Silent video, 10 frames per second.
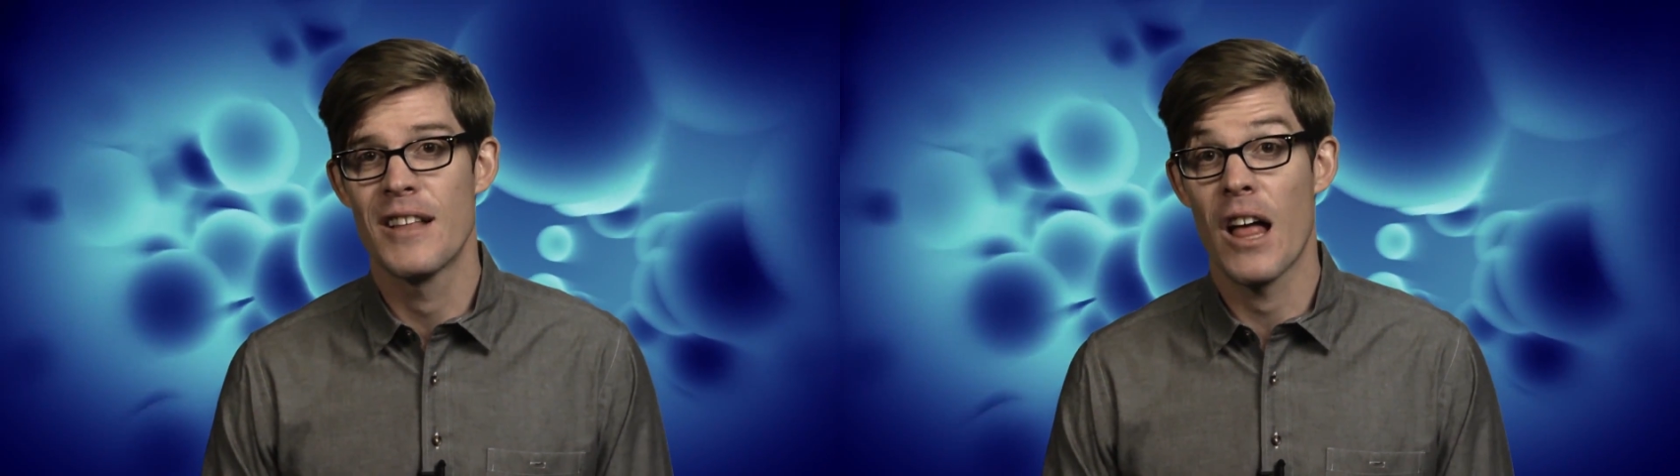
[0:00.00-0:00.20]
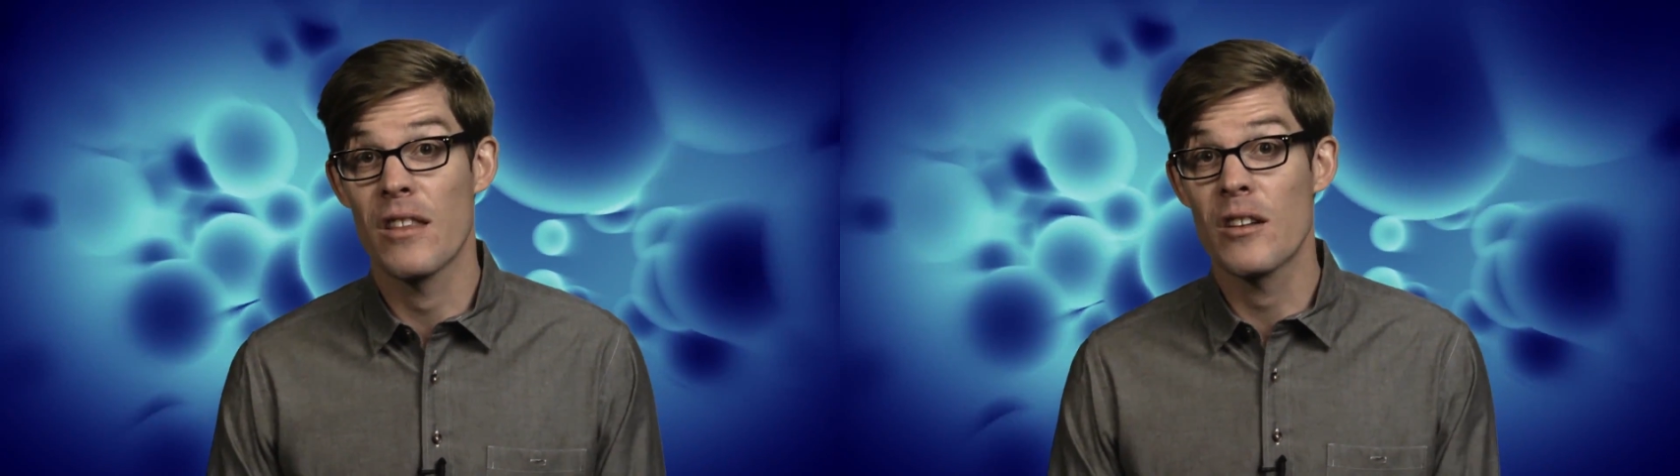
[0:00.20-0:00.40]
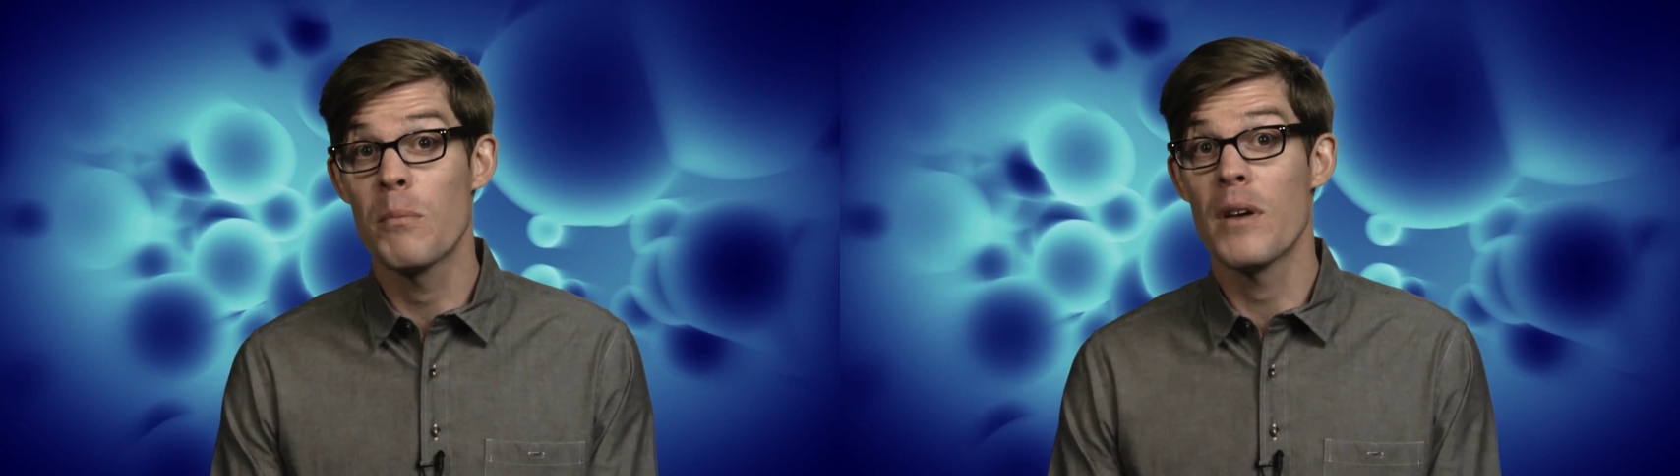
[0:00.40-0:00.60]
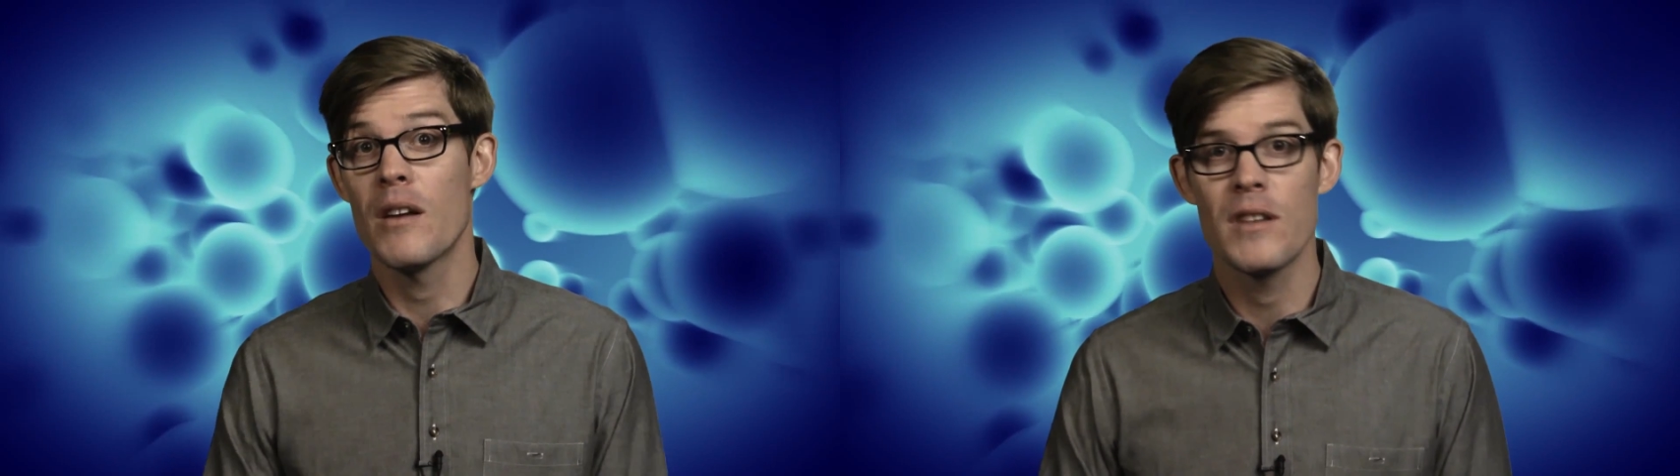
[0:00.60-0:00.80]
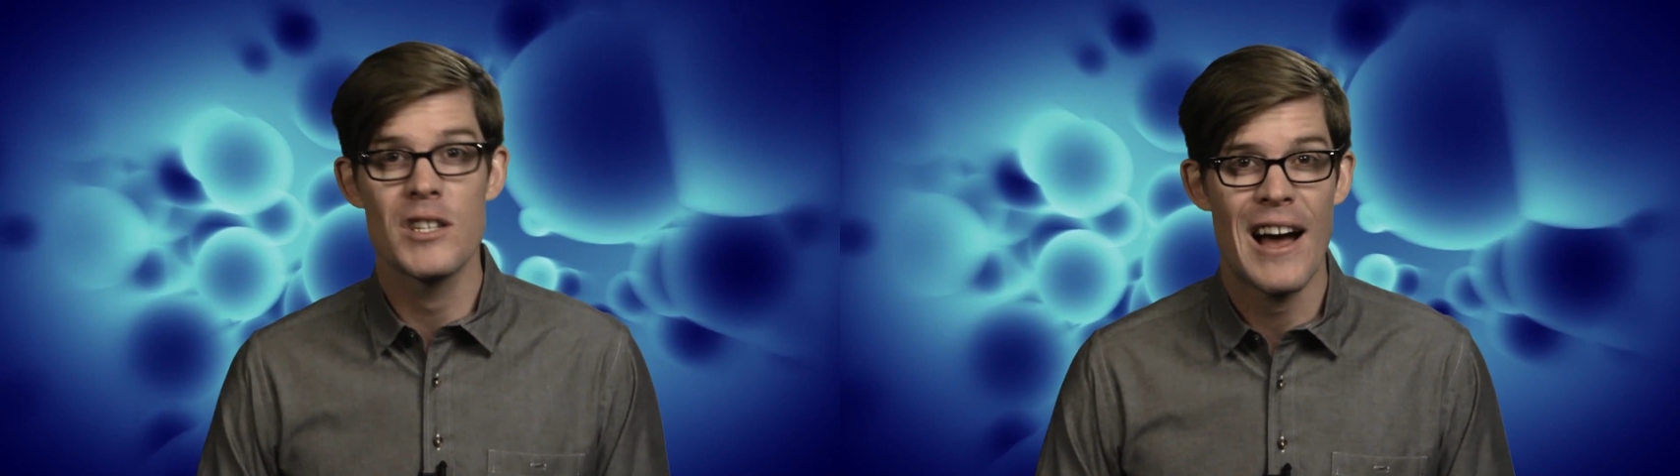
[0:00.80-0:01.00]
a little bit
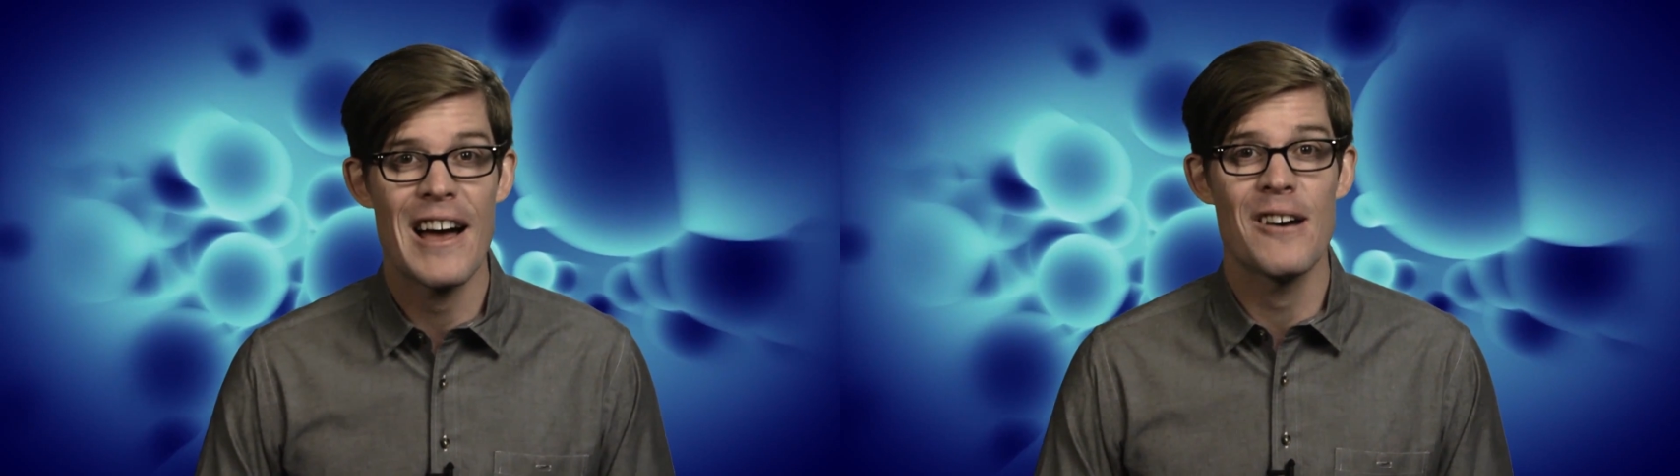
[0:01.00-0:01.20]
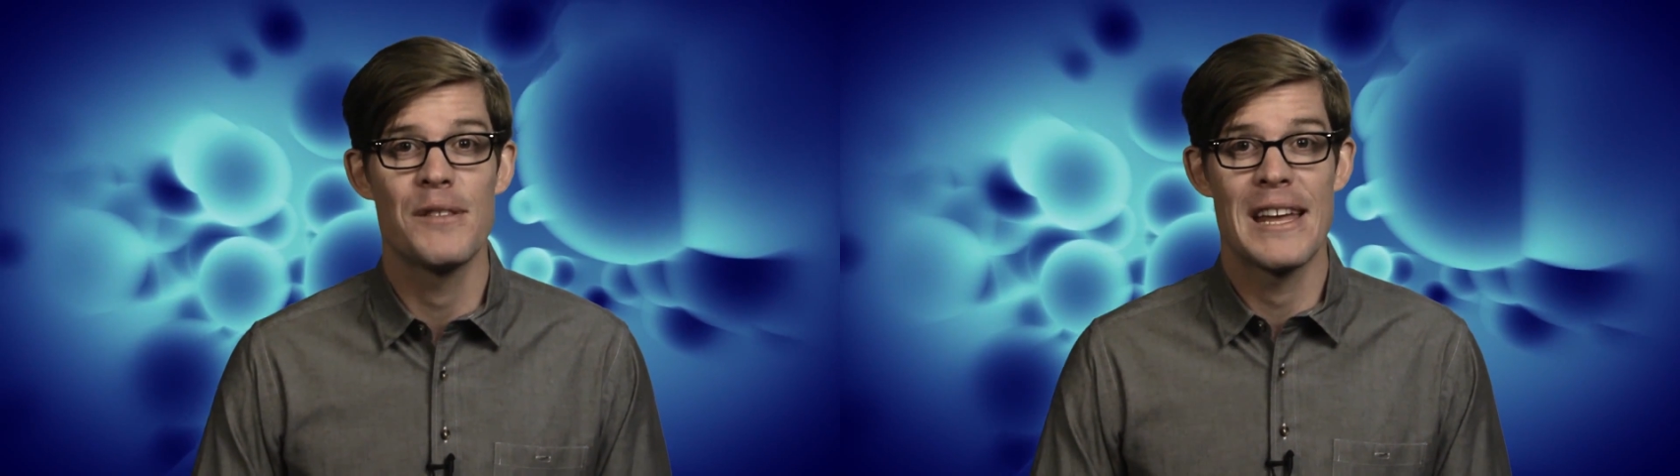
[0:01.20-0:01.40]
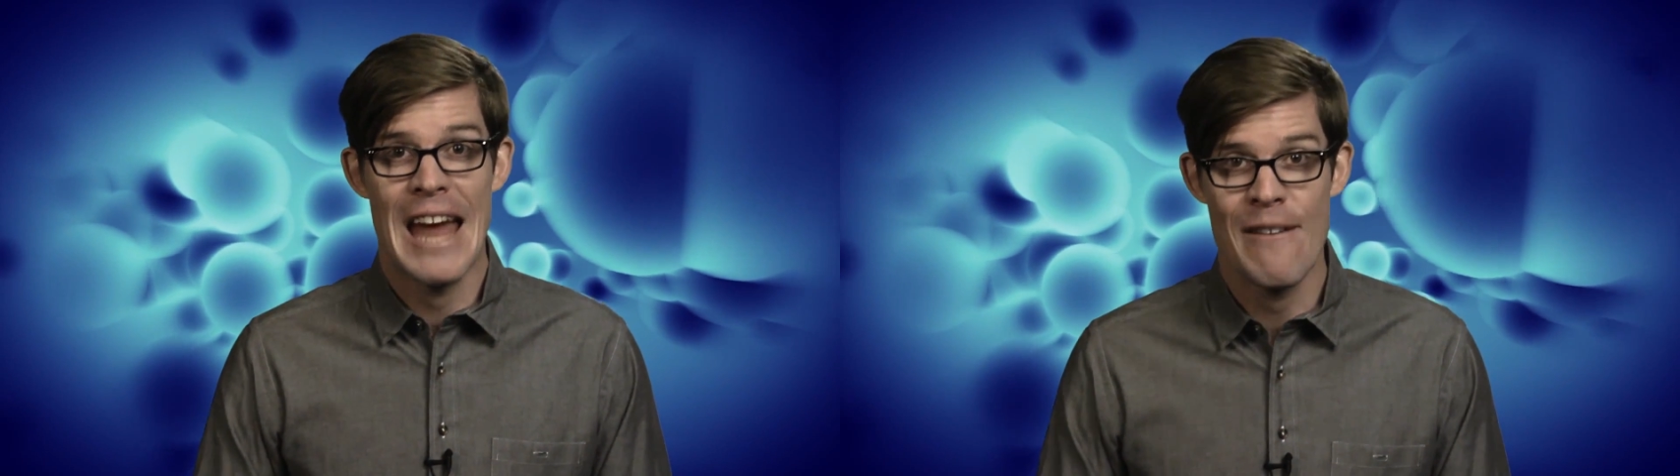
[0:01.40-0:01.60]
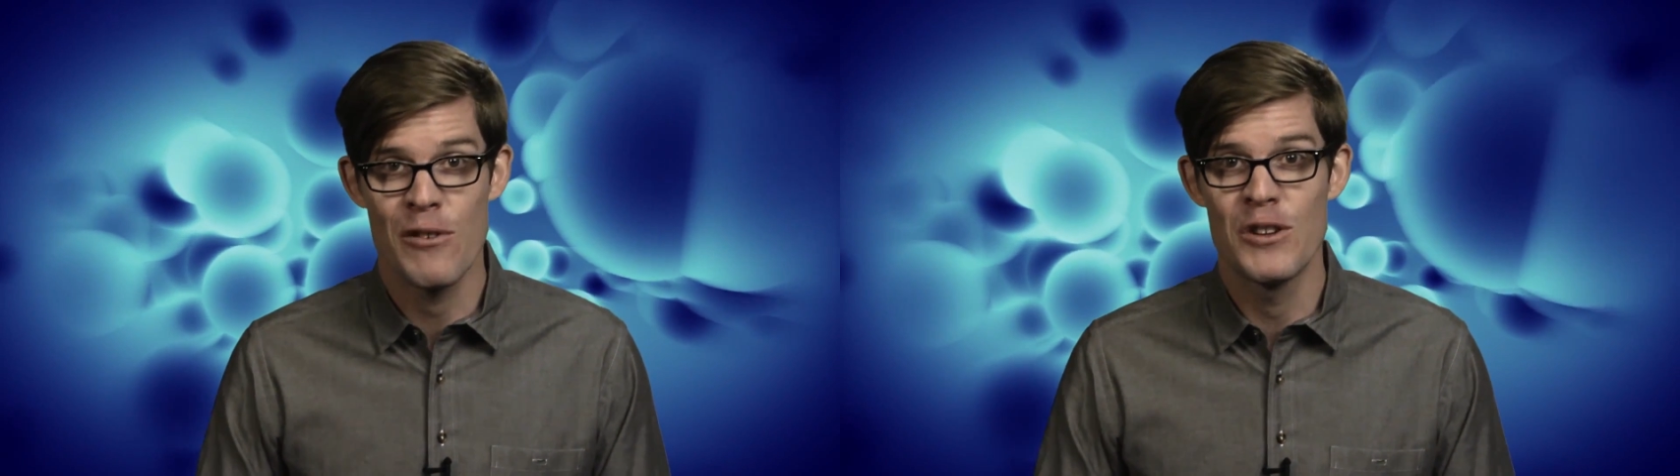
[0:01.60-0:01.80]
of the child they never